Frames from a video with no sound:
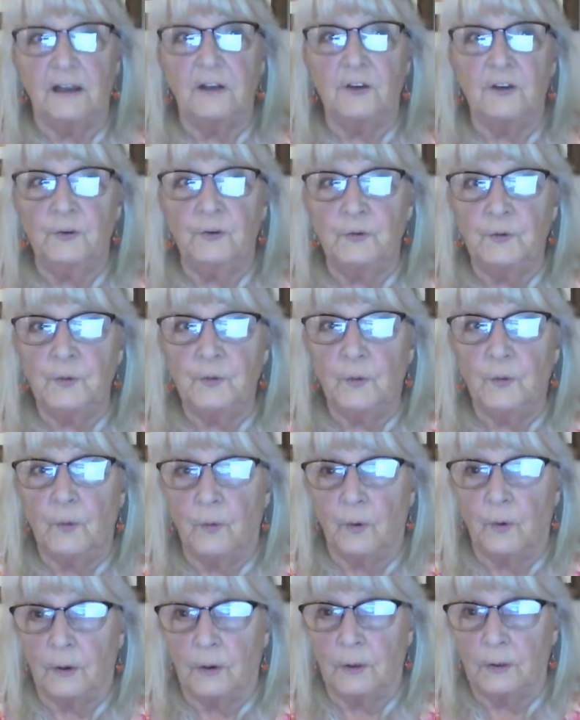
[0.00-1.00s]
New
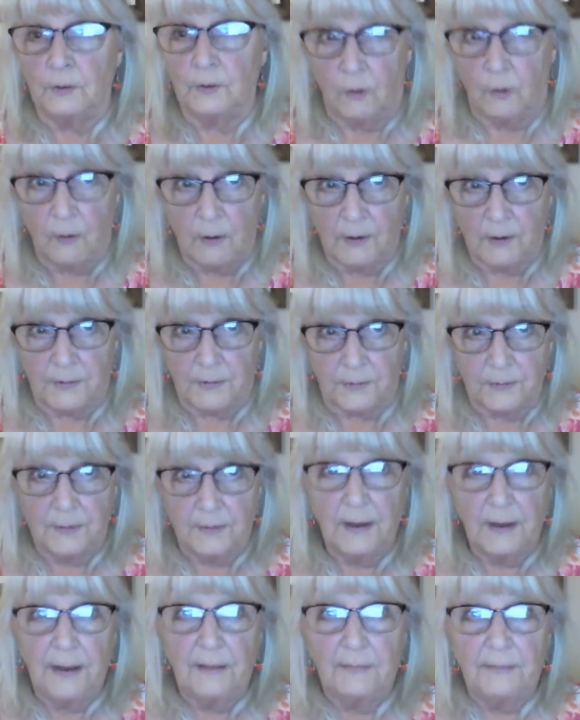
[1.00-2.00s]
World Order
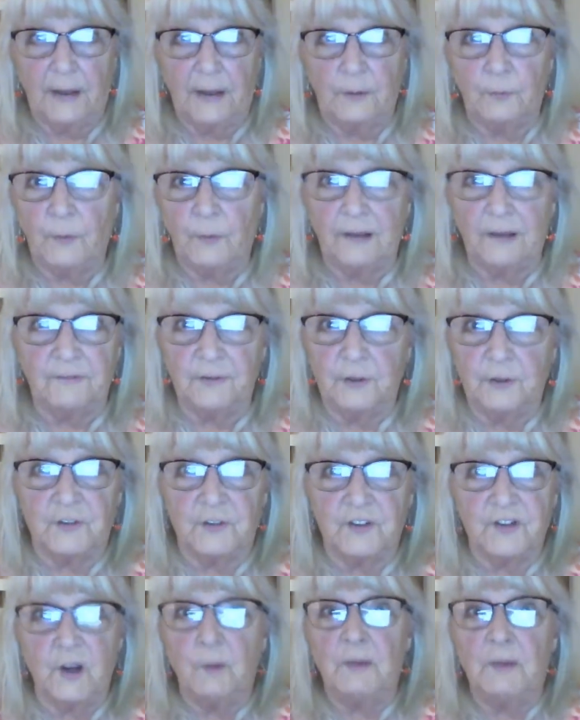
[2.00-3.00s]
that we have heard
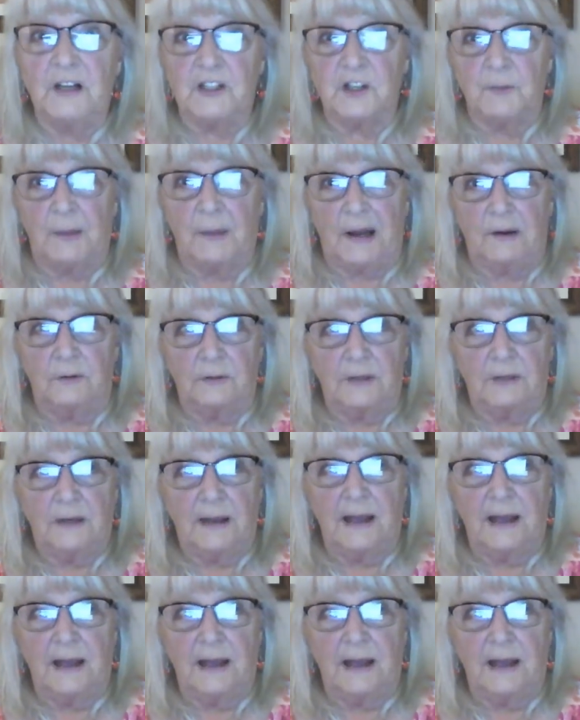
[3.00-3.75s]
so much about,